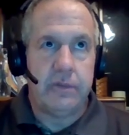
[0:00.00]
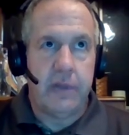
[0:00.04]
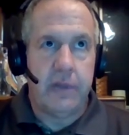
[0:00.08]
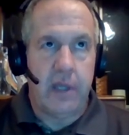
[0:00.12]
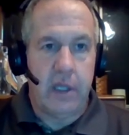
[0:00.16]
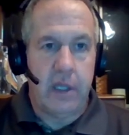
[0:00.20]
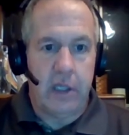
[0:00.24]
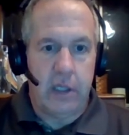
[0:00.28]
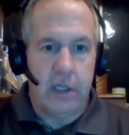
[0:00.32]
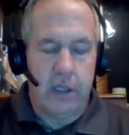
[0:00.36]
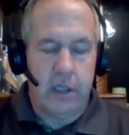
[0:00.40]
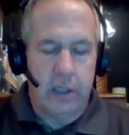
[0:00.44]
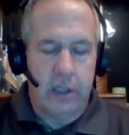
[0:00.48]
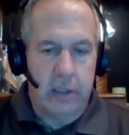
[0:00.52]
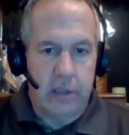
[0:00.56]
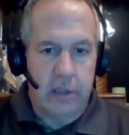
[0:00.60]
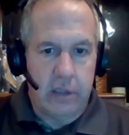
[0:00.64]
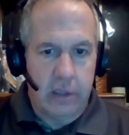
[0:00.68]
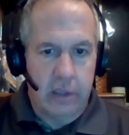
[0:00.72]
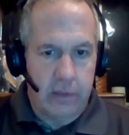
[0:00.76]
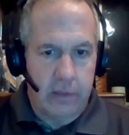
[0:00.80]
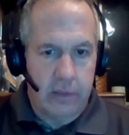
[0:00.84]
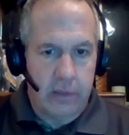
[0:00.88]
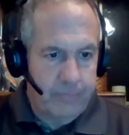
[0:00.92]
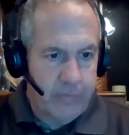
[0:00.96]
and
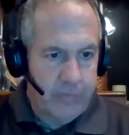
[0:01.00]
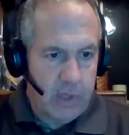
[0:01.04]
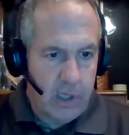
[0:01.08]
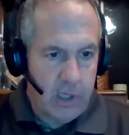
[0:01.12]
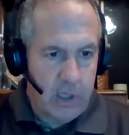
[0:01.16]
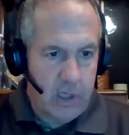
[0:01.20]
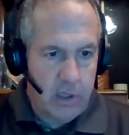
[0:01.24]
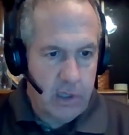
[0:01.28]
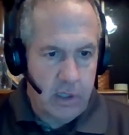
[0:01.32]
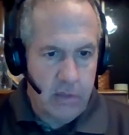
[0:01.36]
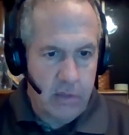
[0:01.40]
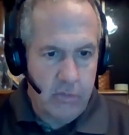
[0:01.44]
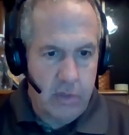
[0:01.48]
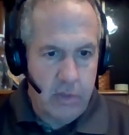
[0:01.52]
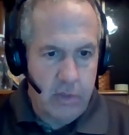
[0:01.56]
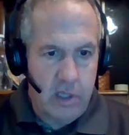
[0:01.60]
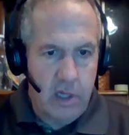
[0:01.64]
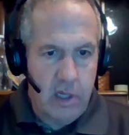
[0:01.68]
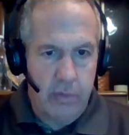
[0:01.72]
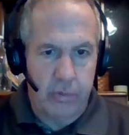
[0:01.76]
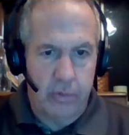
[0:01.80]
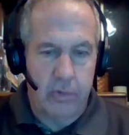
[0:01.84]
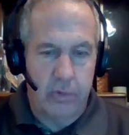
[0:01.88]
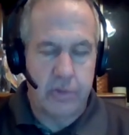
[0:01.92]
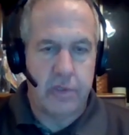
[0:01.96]
it can be
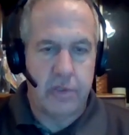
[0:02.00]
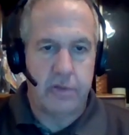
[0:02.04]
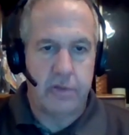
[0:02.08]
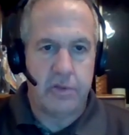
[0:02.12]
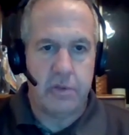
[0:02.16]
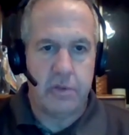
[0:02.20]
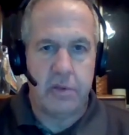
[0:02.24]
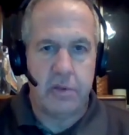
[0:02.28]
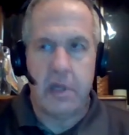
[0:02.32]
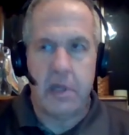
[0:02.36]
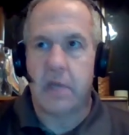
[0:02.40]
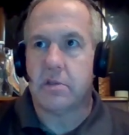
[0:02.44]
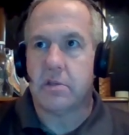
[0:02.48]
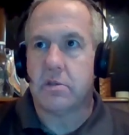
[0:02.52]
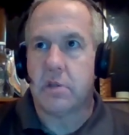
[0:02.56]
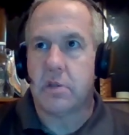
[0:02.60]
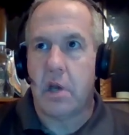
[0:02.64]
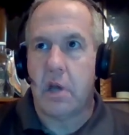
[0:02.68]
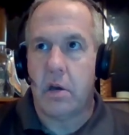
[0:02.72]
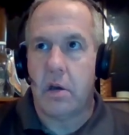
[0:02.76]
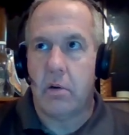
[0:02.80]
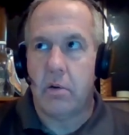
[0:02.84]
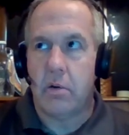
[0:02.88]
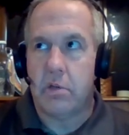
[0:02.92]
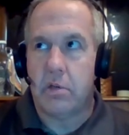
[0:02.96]
upwards of
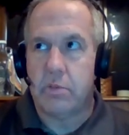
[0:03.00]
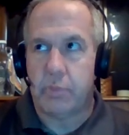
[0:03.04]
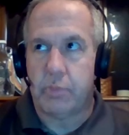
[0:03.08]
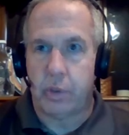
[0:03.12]
$2,000